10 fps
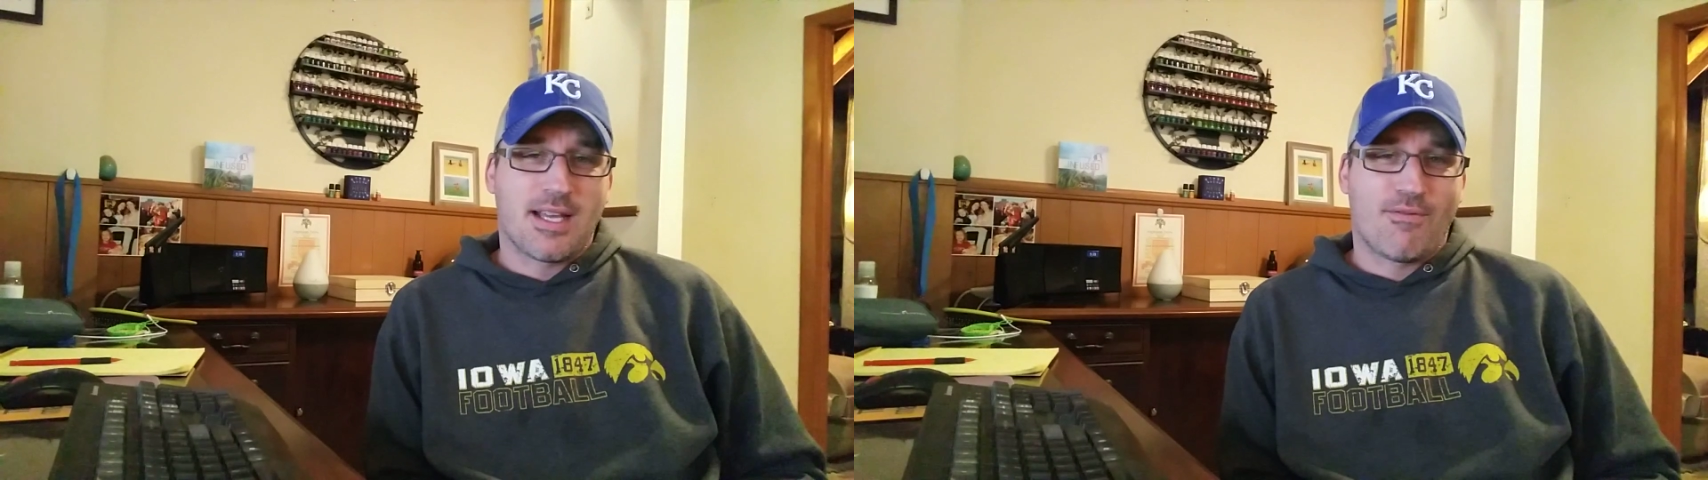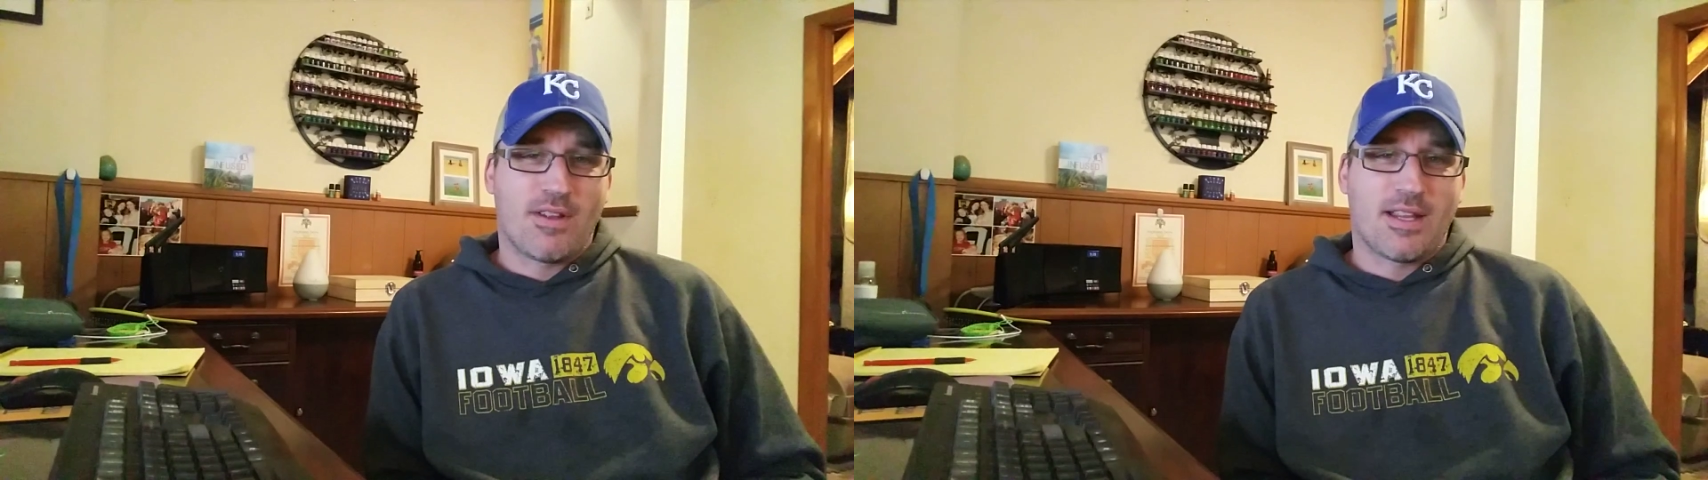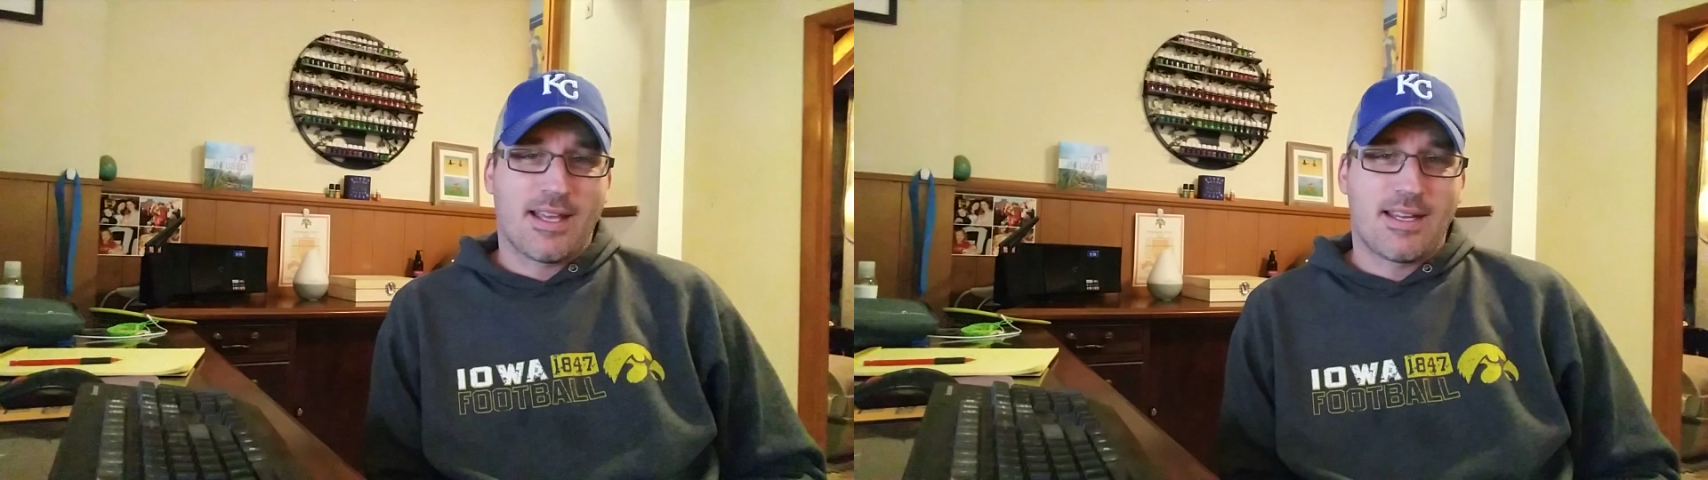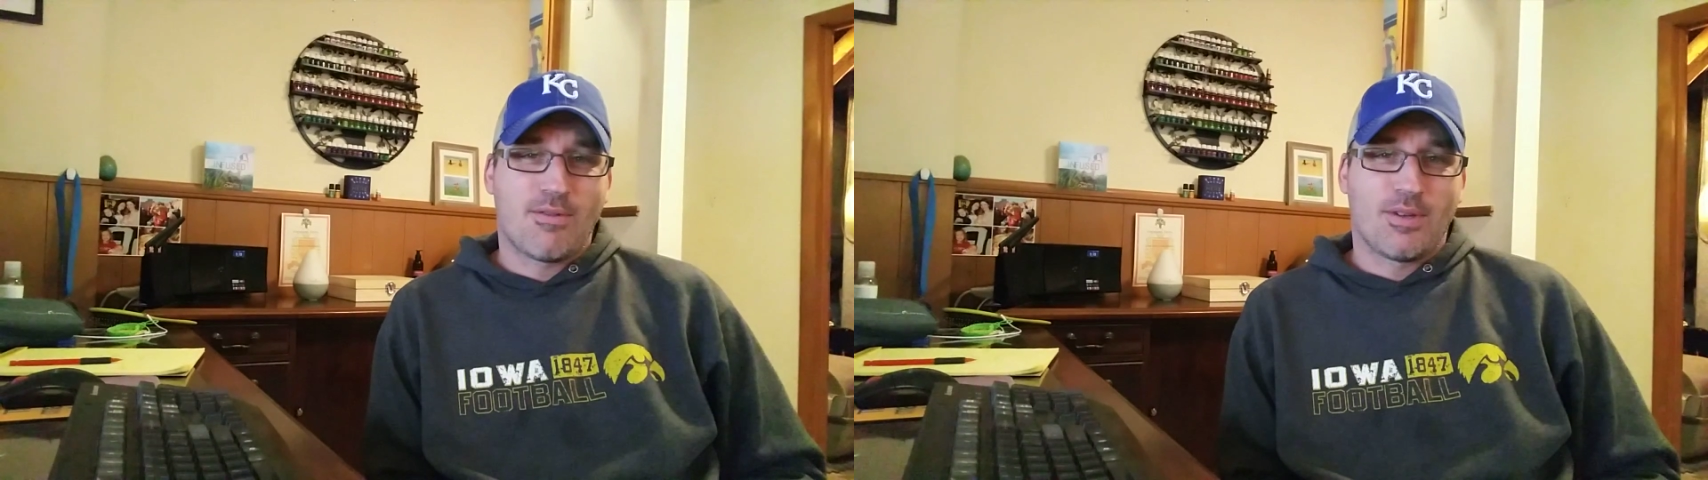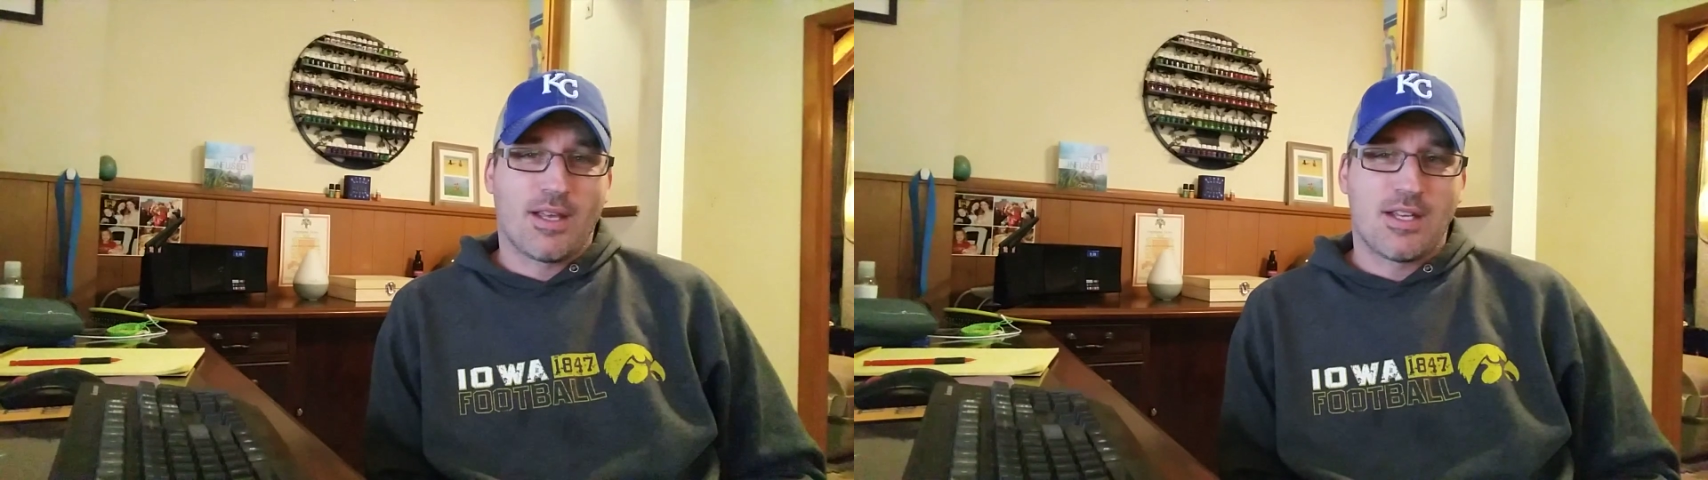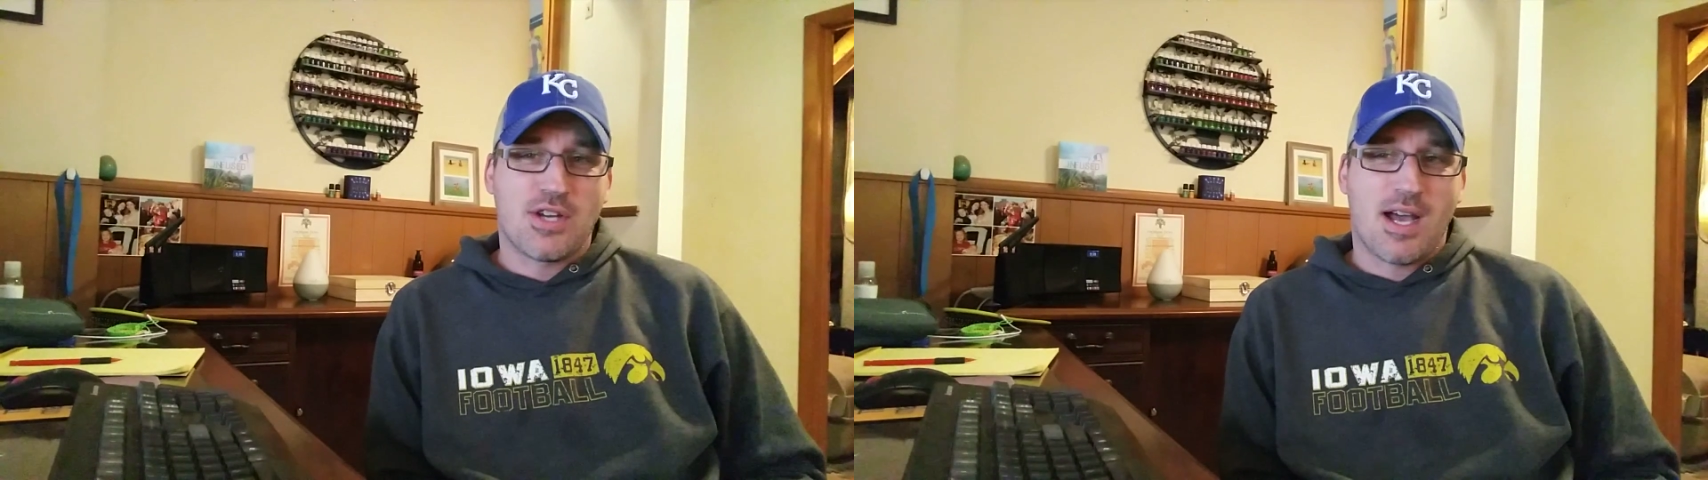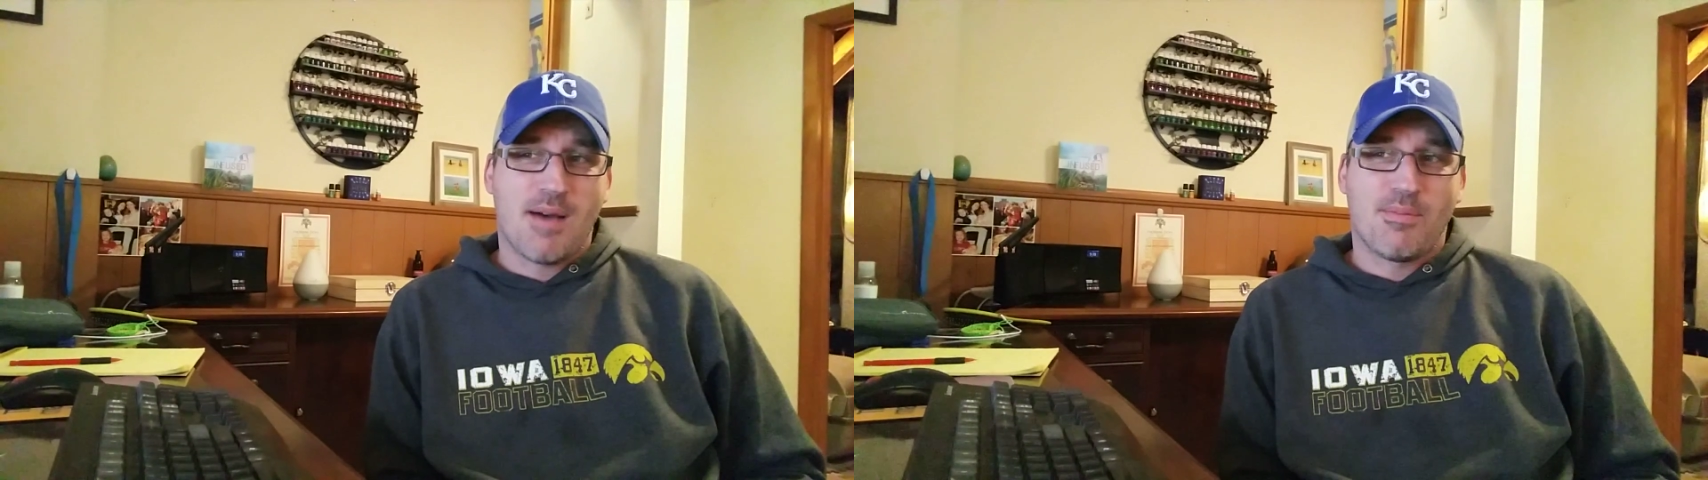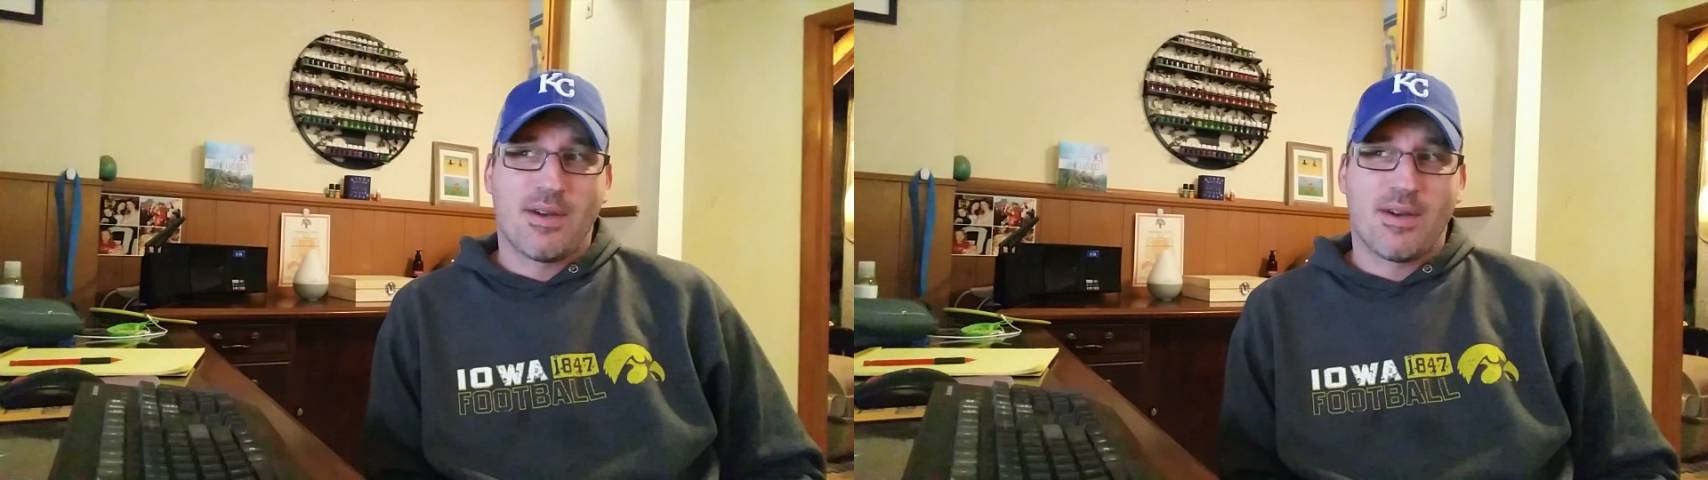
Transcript: I felt like I did a really good job.